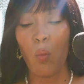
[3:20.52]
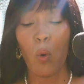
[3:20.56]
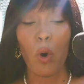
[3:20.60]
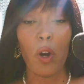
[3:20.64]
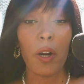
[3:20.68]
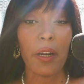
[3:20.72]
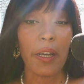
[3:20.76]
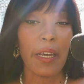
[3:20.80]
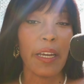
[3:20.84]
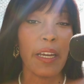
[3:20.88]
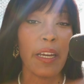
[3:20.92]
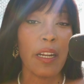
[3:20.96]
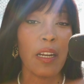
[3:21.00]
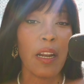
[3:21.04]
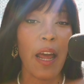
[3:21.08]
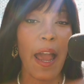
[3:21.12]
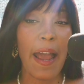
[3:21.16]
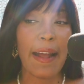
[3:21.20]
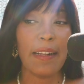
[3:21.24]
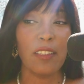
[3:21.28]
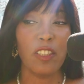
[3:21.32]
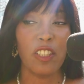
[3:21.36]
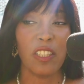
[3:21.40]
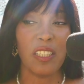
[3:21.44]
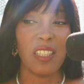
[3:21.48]
work in,
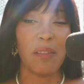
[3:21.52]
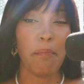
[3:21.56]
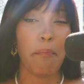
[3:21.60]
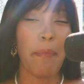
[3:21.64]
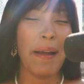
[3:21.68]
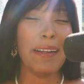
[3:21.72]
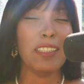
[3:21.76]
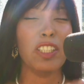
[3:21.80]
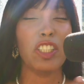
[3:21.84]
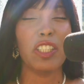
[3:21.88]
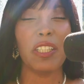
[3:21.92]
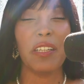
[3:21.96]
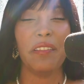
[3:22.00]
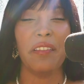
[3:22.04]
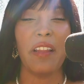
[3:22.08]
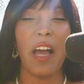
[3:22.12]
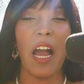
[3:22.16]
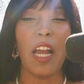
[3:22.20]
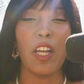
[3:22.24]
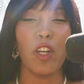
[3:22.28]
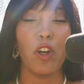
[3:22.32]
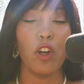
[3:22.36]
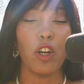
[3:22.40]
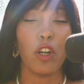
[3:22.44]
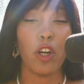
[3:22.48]
and just mention
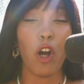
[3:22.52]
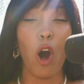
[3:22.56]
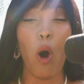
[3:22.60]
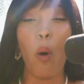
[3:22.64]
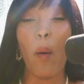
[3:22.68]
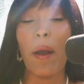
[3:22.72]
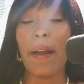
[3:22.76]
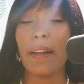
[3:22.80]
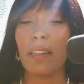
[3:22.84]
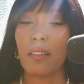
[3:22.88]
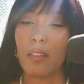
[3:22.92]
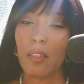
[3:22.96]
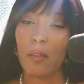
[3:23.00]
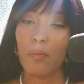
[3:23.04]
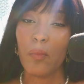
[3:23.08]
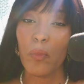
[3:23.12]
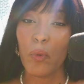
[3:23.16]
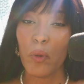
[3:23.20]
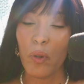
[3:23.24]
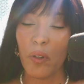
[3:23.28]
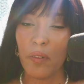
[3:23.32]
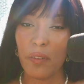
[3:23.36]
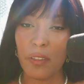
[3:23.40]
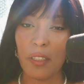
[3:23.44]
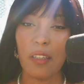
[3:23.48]
that you're going to
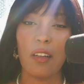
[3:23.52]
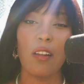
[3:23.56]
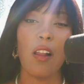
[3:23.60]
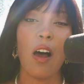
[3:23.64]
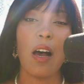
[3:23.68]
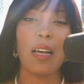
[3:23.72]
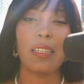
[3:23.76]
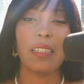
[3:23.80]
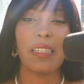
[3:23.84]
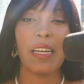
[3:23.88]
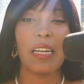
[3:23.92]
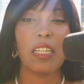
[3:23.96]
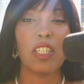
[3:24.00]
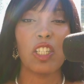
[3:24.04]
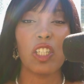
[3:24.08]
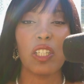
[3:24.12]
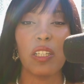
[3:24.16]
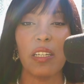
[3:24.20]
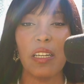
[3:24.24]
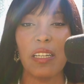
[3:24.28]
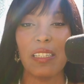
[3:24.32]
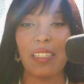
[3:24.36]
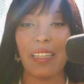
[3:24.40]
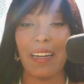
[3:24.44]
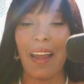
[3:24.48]
move to Los
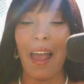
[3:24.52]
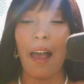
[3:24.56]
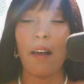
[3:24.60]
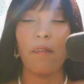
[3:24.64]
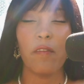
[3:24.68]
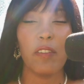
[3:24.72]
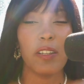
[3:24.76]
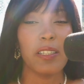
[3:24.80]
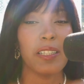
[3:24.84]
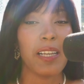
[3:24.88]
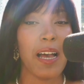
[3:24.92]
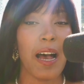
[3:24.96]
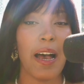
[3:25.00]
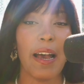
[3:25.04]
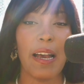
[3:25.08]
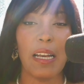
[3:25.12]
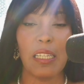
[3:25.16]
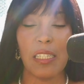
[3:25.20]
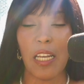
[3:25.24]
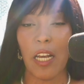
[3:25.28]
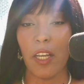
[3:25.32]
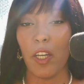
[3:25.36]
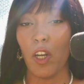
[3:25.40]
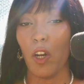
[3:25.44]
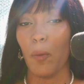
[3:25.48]
Angeles and
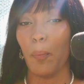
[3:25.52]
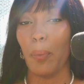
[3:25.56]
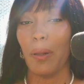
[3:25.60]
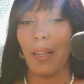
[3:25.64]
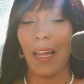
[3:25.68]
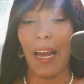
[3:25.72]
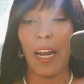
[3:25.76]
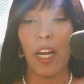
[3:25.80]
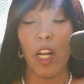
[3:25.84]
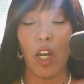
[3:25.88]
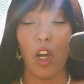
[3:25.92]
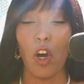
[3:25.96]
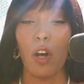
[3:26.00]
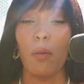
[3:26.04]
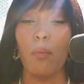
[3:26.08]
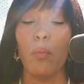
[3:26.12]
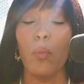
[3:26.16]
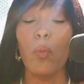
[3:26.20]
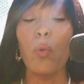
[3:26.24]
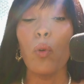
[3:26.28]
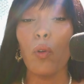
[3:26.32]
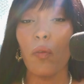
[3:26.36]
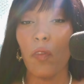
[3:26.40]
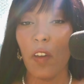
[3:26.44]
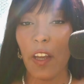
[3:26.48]
emphasize that you're planning on
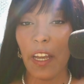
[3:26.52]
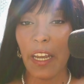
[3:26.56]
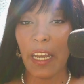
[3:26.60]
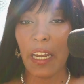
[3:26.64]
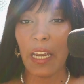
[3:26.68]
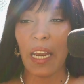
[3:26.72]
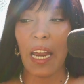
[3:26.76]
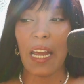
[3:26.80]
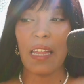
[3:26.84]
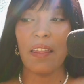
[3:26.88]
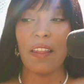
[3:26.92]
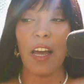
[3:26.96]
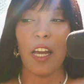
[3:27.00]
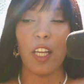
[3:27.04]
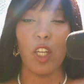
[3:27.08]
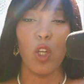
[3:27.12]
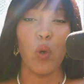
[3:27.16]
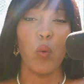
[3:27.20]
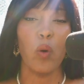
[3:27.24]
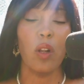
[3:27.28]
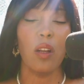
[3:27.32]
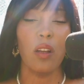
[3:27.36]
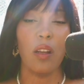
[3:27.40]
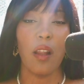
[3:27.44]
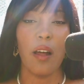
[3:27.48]
moving and that
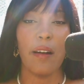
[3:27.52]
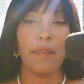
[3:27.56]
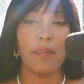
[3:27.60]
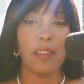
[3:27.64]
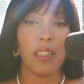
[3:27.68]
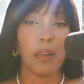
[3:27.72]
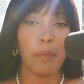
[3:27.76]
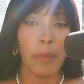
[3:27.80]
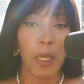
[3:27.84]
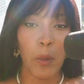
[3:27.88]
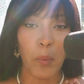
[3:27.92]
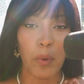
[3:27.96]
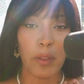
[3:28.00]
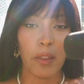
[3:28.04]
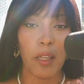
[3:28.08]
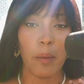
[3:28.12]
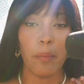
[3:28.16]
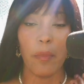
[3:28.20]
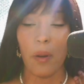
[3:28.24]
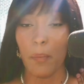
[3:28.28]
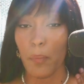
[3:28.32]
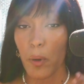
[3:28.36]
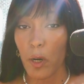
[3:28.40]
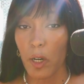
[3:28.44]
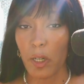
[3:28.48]
you would love to meet with
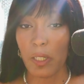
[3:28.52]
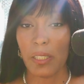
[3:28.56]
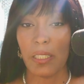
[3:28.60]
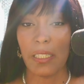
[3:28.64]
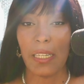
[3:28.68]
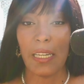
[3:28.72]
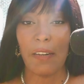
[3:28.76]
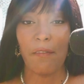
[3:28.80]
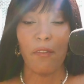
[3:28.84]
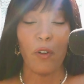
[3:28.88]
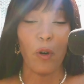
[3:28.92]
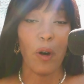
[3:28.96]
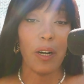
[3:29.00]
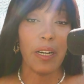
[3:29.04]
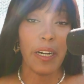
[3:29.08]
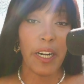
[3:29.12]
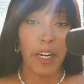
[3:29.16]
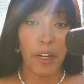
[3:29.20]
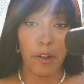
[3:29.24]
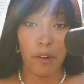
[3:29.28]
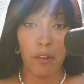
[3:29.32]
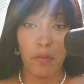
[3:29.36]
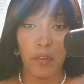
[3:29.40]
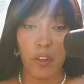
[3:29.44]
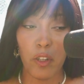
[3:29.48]
them in person for an
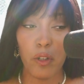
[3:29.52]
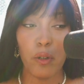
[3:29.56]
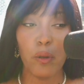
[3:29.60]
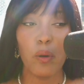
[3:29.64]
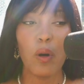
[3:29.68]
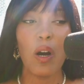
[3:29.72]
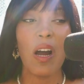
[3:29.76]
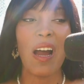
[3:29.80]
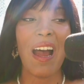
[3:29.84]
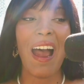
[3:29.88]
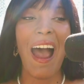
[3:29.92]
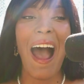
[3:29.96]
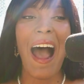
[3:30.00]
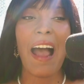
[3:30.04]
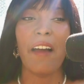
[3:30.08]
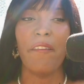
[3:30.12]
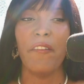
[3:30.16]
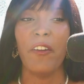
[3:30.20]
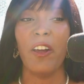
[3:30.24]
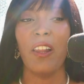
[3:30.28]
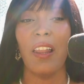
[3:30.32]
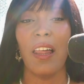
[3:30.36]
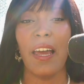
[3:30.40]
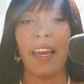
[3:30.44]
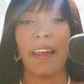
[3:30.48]
interview. I
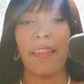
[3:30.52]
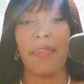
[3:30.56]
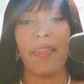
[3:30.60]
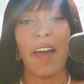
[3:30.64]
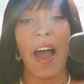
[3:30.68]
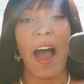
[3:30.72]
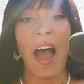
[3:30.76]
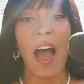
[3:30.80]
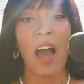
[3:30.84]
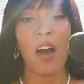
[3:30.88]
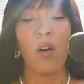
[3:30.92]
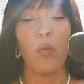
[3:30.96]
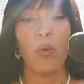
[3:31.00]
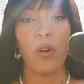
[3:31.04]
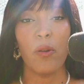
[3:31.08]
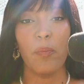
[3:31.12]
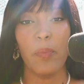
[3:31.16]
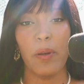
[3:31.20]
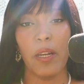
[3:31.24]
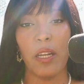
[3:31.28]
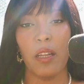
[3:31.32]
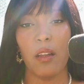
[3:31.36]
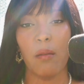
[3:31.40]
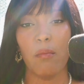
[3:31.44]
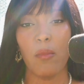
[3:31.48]
feel like that would
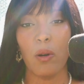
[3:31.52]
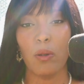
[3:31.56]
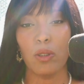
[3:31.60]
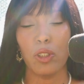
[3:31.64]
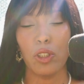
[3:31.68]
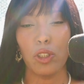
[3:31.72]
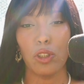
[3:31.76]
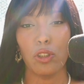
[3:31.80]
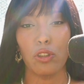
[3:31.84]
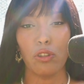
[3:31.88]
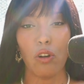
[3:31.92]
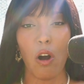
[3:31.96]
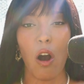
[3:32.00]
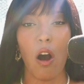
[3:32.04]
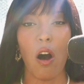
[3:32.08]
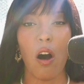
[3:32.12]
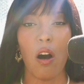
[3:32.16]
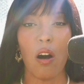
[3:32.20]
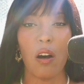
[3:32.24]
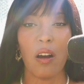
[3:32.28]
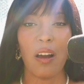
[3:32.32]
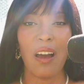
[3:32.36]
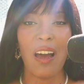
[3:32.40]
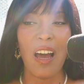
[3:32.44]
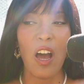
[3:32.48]
be the most
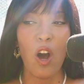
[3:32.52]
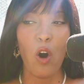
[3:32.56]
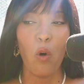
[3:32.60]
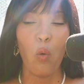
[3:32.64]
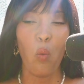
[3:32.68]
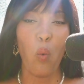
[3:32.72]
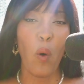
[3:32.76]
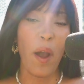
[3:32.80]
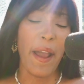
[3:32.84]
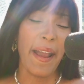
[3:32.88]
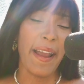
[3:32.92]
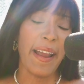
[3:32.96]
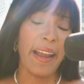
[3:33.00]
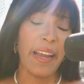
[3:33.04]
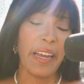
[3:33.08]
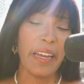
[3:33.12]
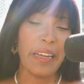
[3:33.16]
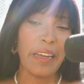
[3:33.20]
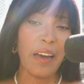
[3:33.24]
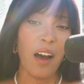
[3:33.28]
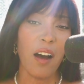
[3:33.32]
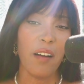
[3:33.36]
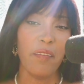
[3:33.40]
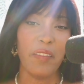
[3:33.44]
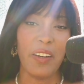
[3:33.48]
strong
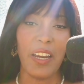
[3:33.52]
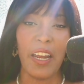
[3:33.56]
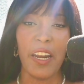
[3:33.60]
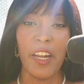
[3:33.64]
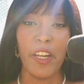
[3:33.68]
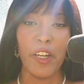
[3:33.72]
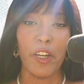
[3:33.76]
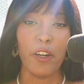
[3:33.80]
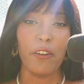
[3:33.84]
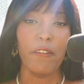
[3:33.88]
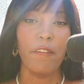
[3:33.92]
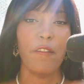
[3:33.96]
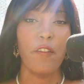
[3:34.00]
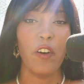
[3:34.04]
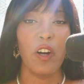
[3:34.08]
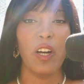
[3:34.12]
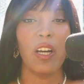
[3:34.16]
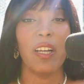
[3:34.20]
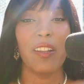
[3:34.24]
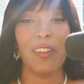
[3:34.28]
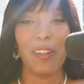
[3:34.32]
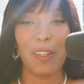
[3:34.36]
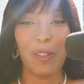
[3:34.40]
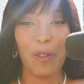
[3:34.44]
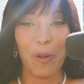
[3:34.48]
way of getting your foot
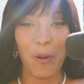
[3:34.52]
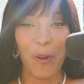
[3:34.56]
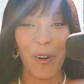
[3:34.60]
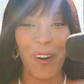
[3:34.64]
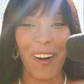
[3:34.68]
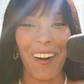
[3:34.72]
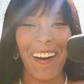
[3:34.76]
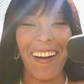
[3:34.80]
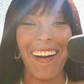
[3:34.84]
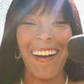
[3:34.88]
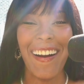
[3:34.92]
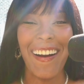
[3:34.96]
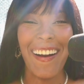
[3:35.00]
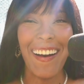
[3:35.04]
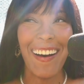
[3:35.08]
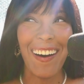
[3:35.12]
in the door